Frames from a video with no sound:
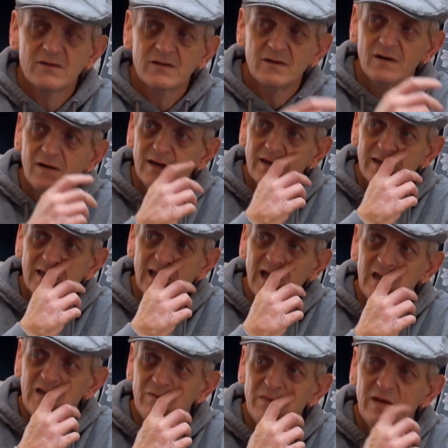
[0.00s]
So he's
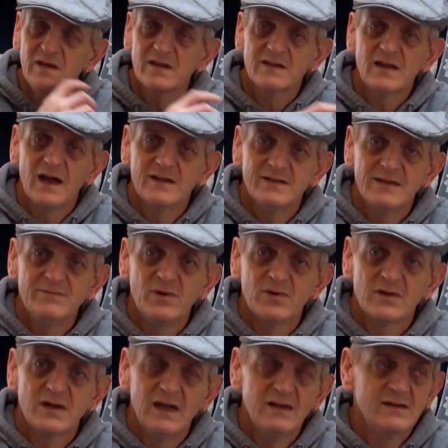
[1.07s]
somebody that started
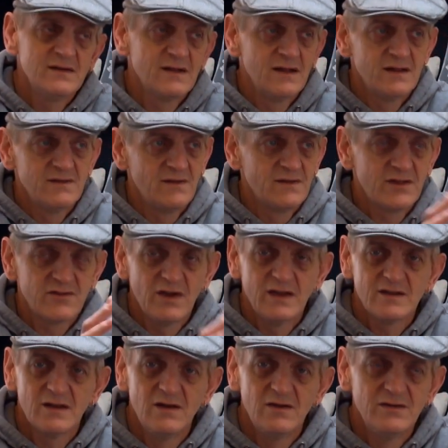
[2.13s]
busking on the
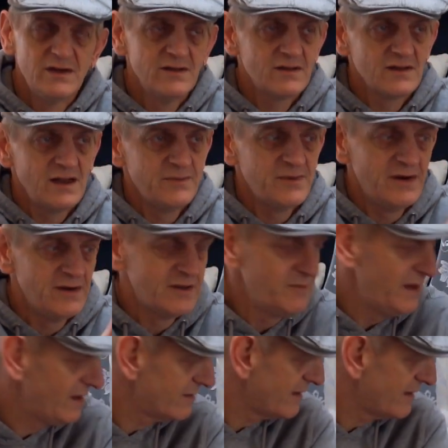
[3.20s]
streets of London, sleeping on his mates'